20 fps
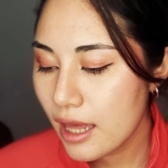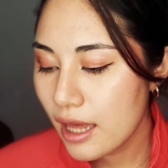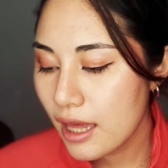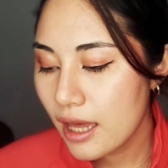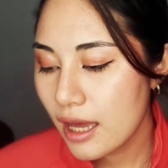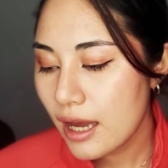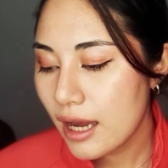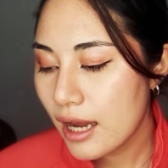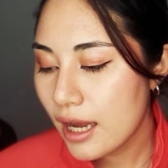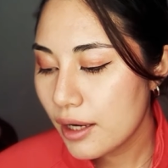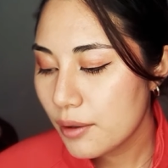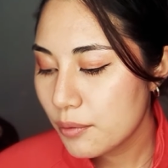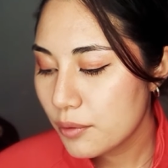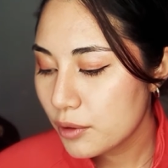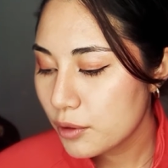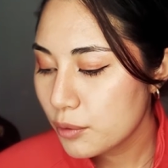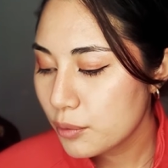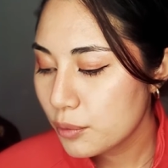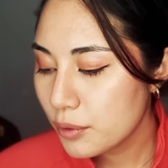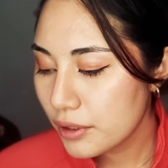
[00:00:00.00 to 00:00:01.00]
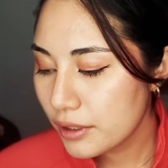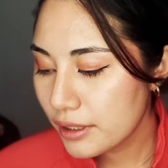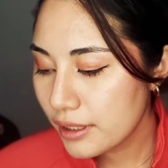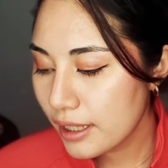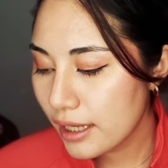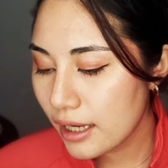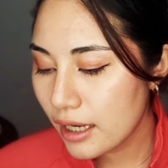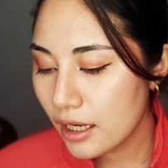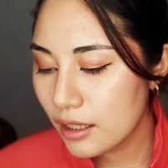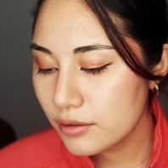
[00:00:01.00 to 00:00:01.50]
I will work
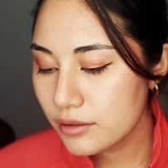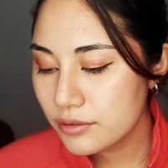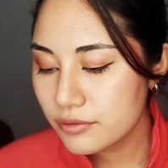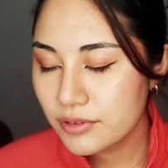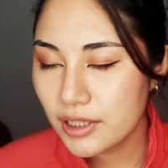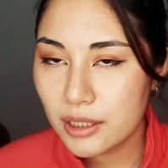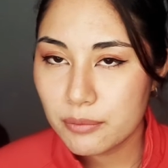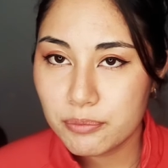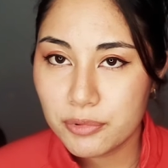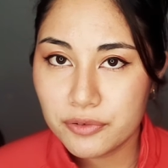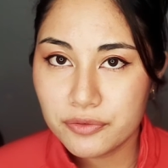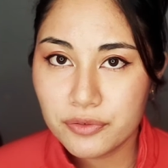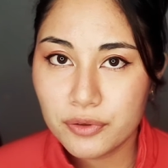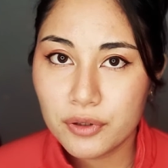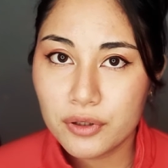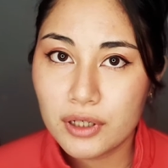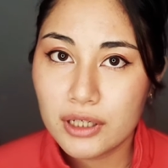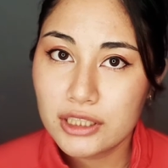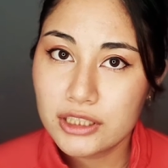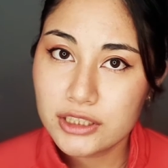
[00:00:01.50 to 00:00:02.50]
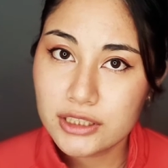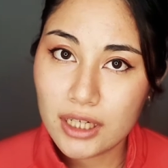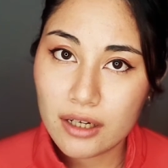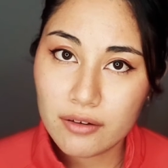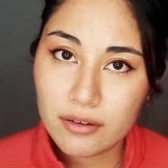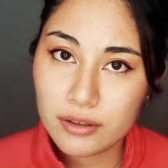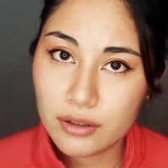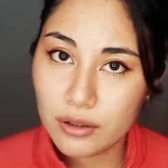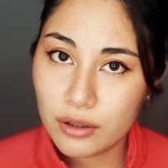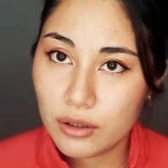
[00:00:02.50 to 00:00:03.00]
out right before I
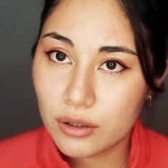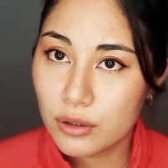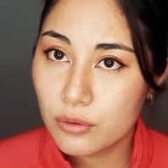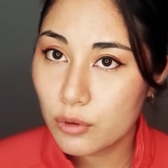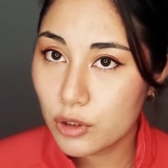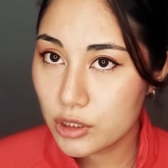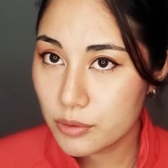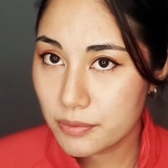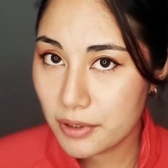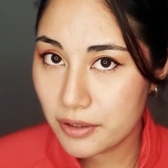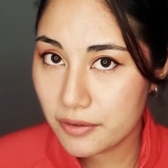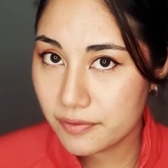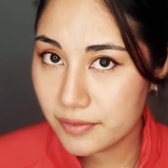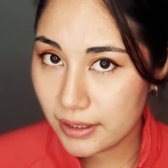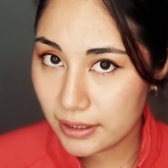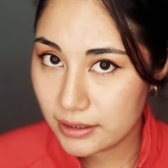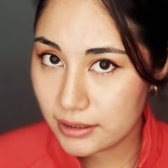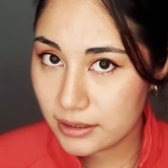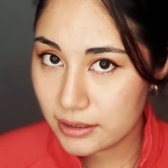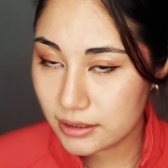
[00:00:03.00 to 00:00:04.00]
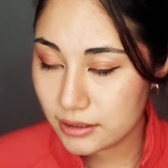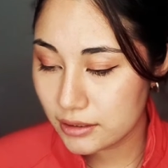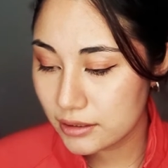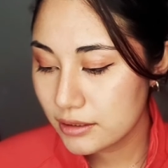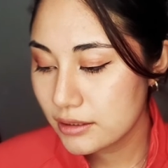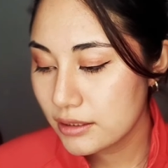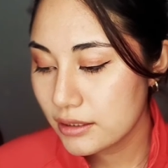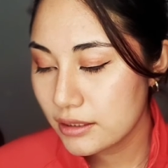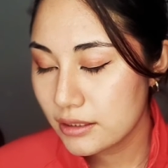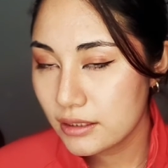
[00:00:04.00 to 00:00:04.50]
shower or wash my face
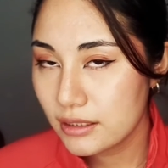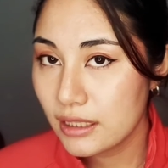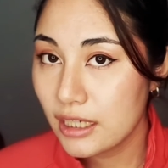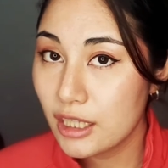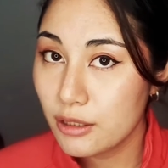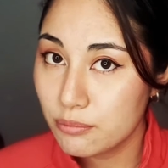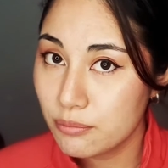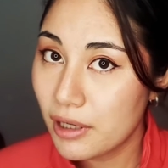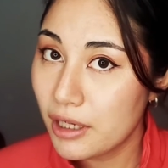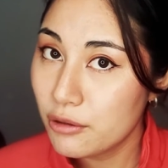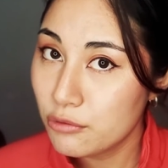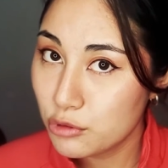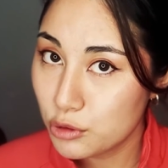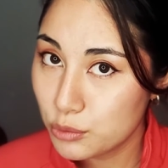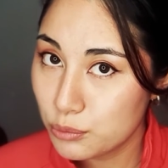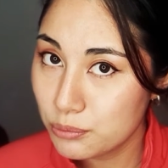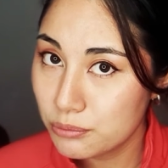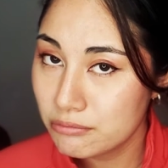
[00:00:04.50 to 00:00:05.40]
in my room.